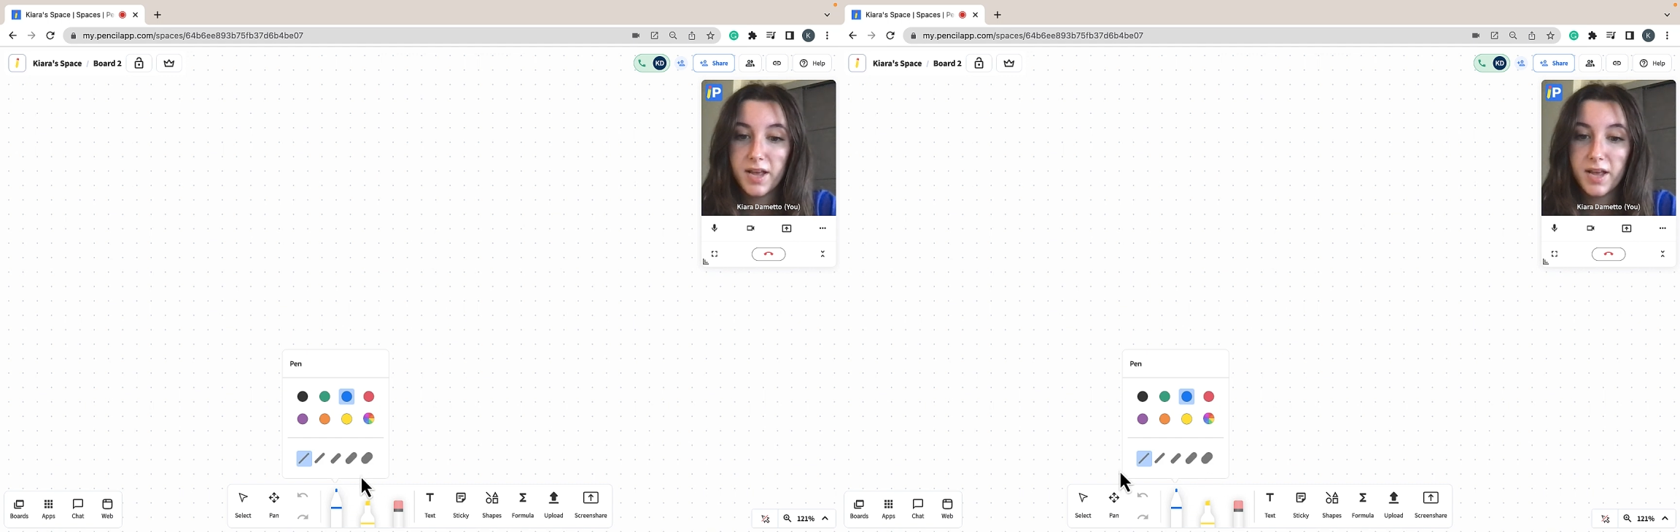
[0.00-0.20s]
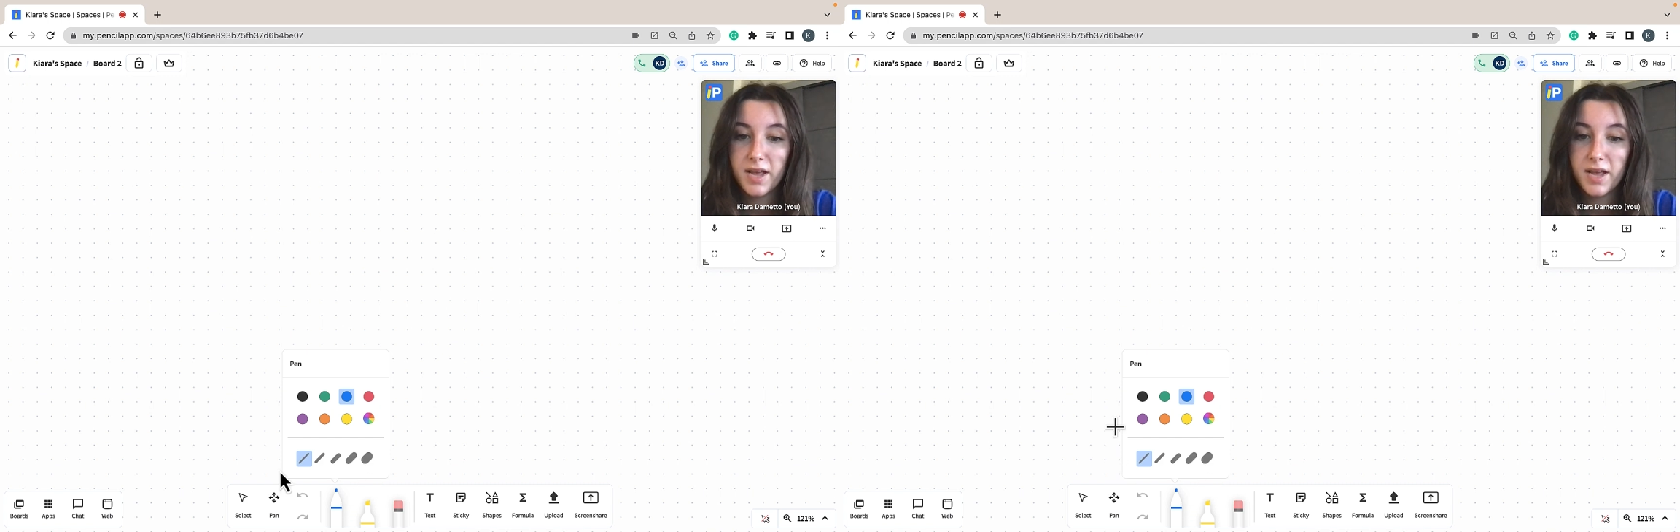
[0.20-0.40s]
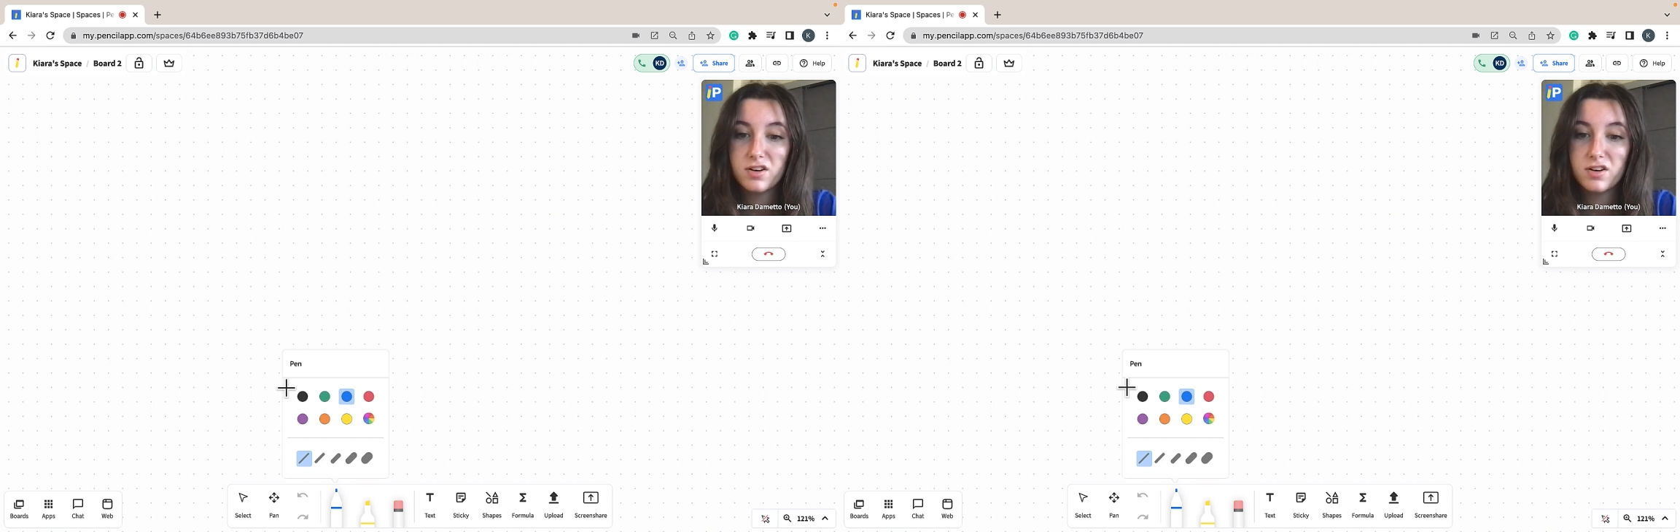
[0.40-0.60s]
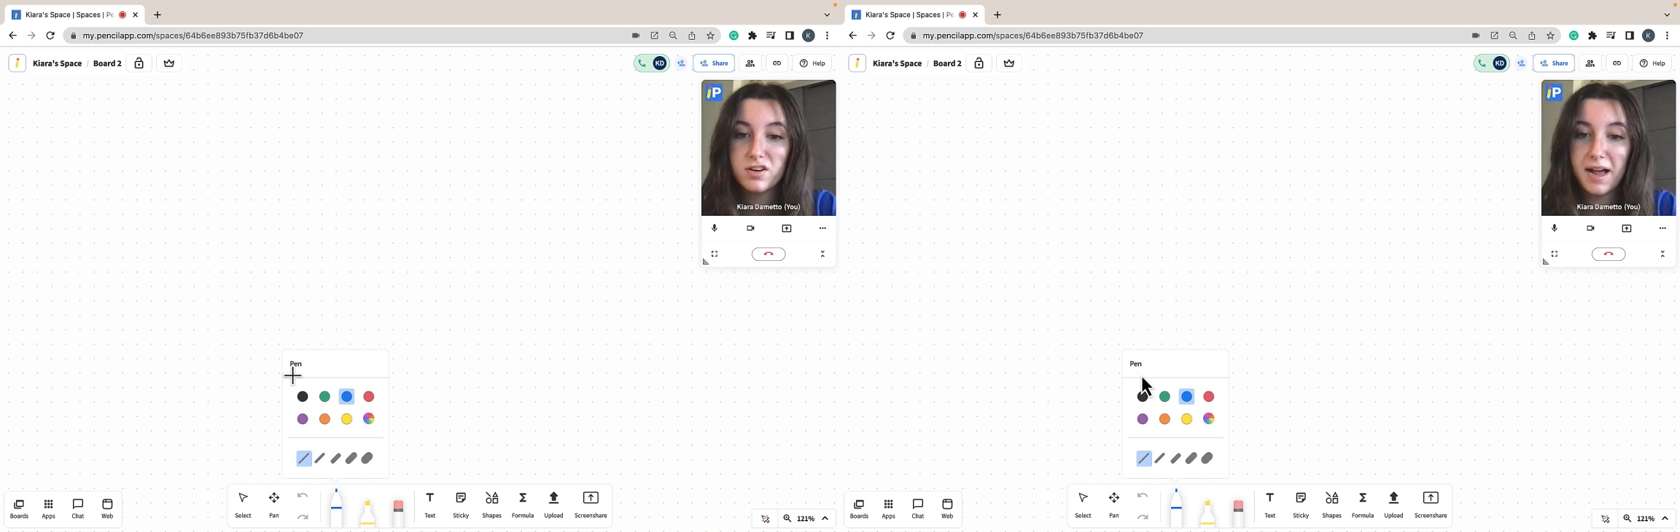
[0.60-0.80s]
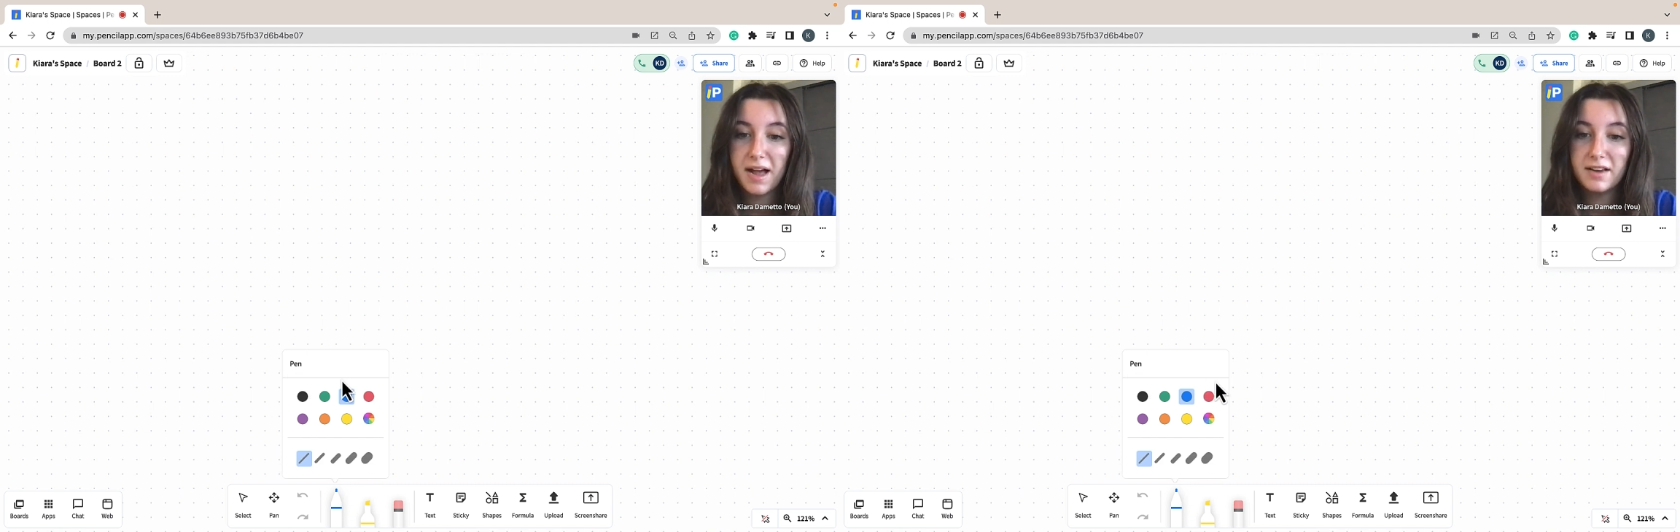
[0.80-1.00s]
and your pen
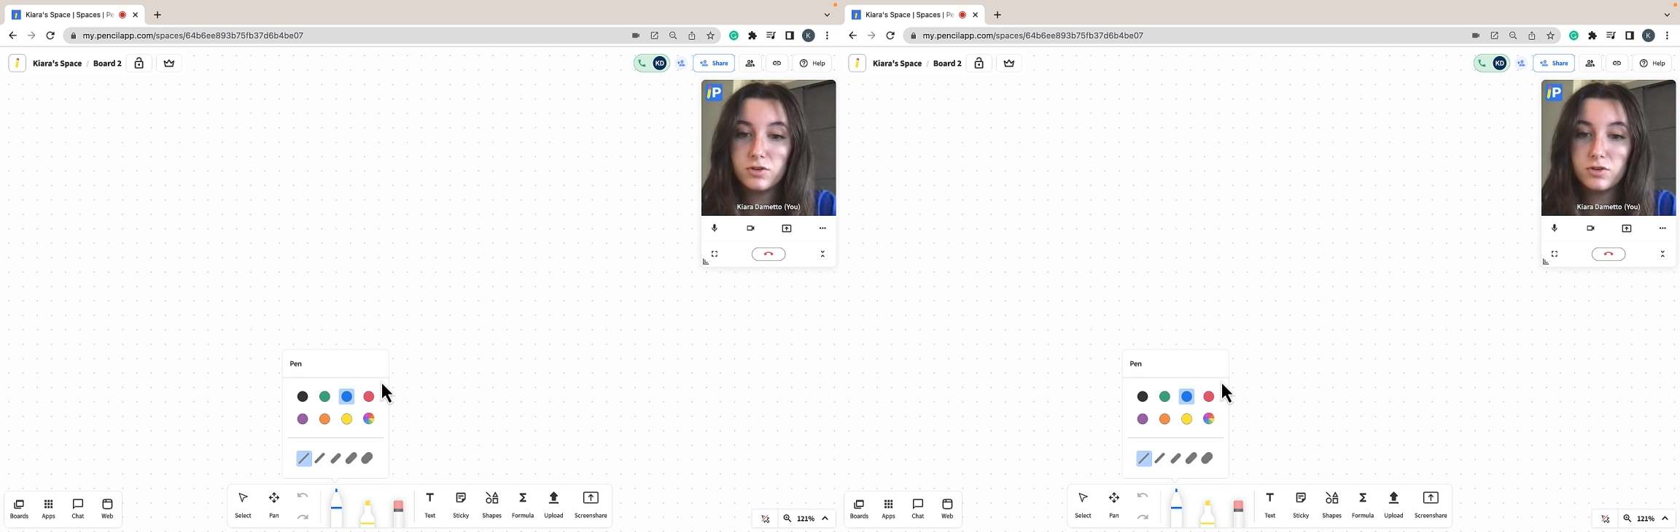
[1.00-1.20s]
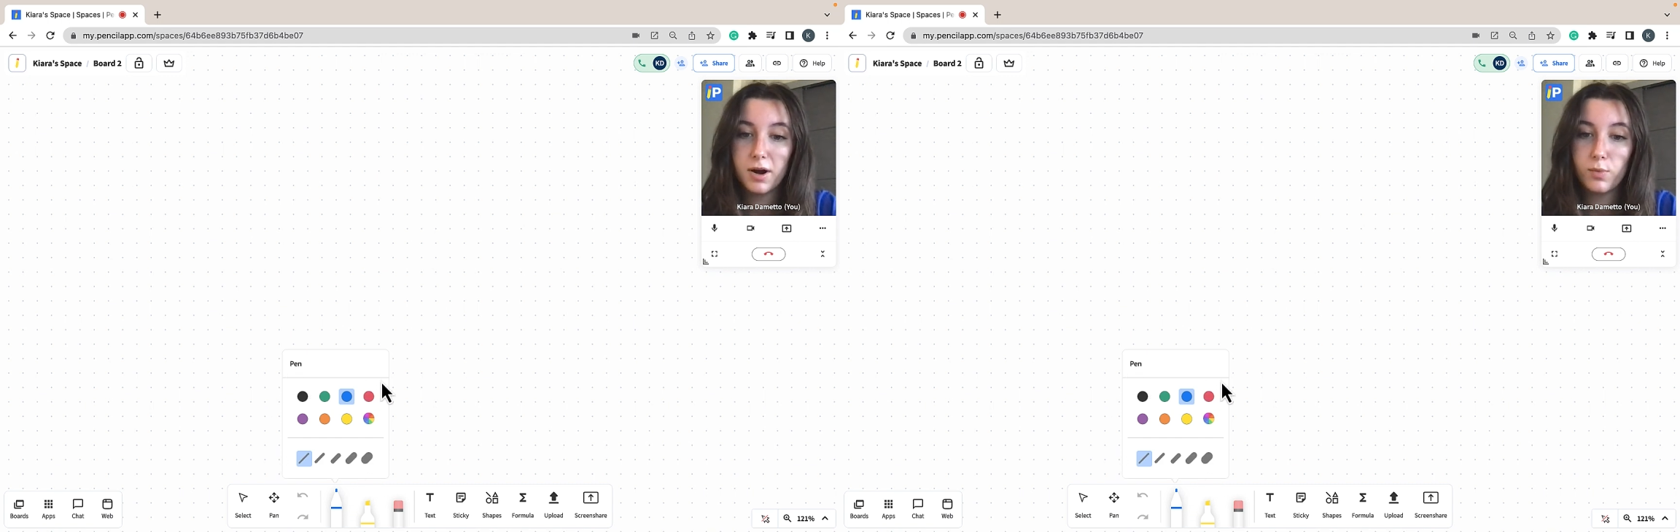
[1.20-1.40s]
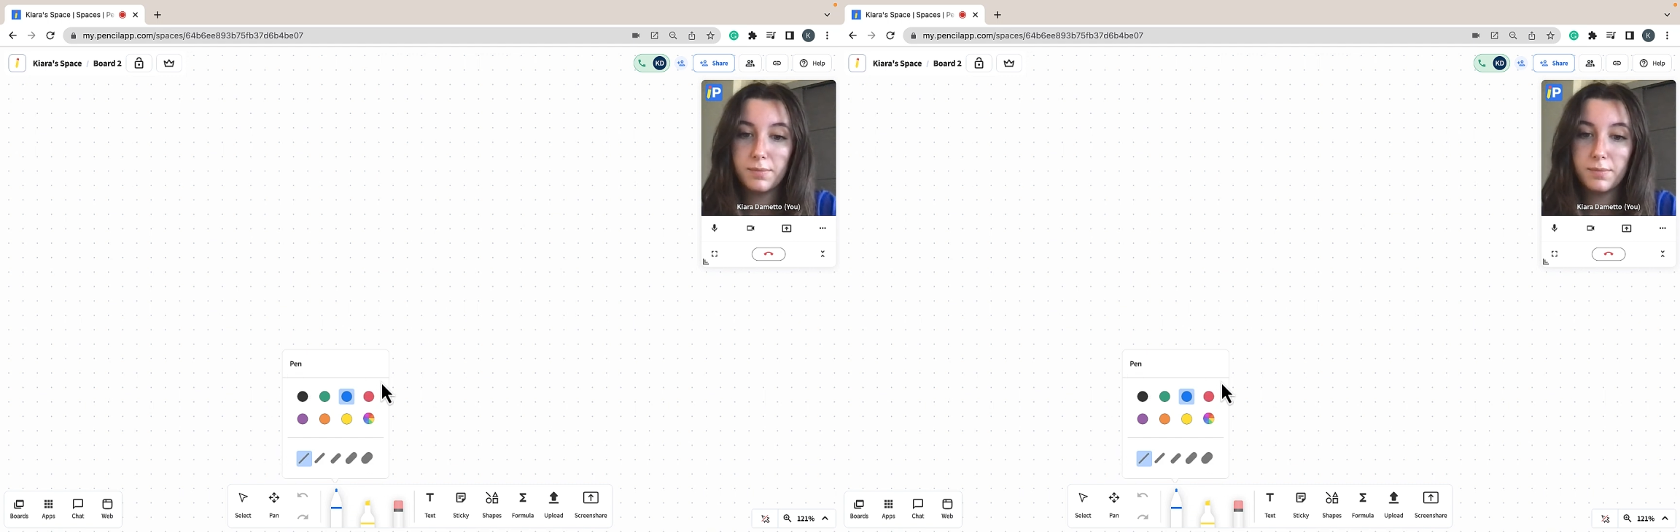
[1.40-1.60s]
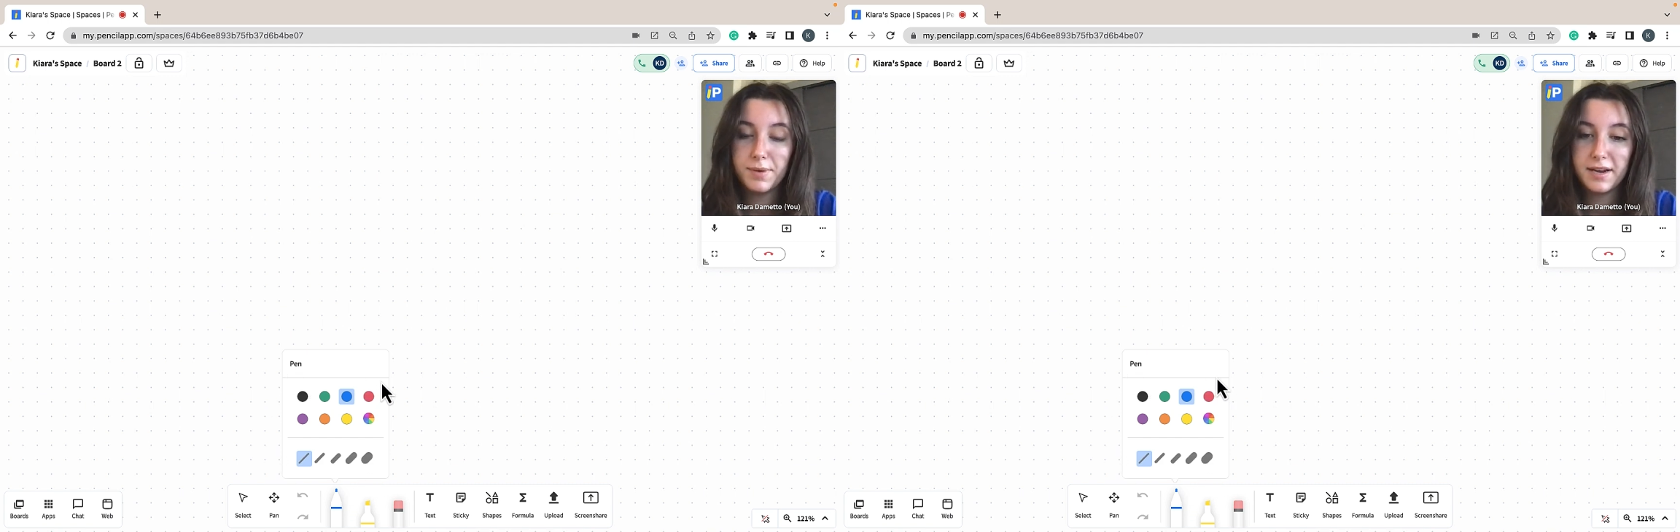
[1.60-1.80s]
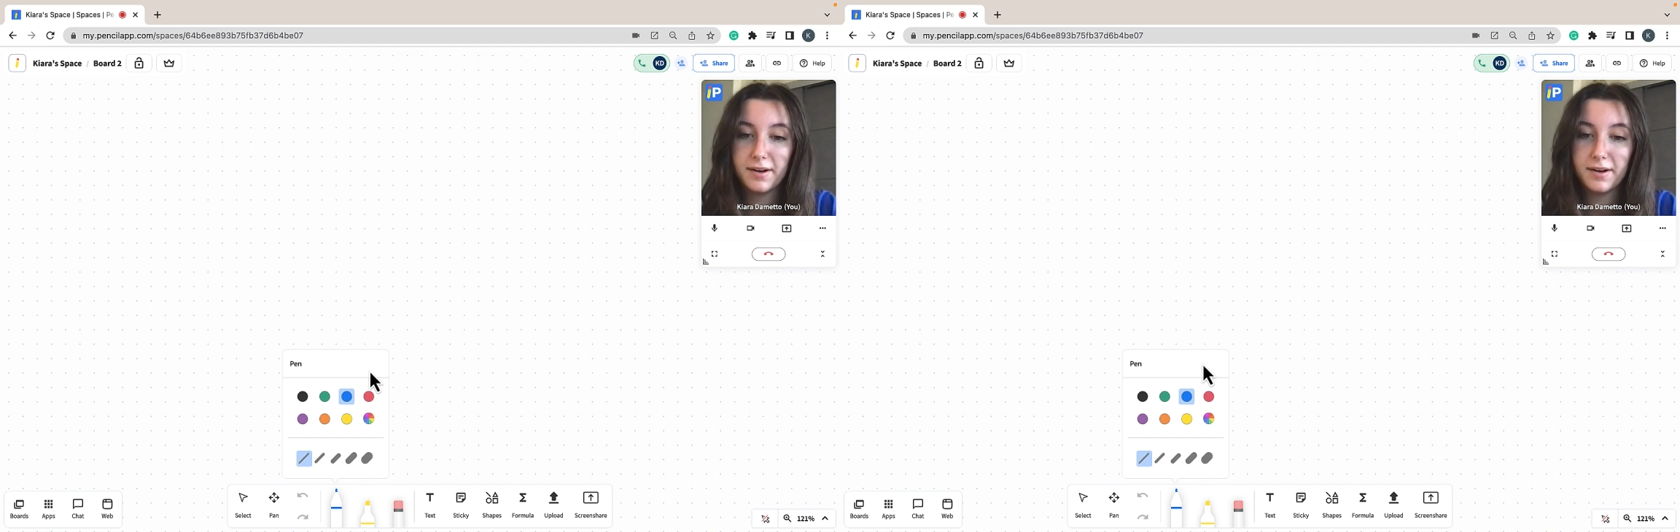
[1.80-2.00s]
toolbar will appear.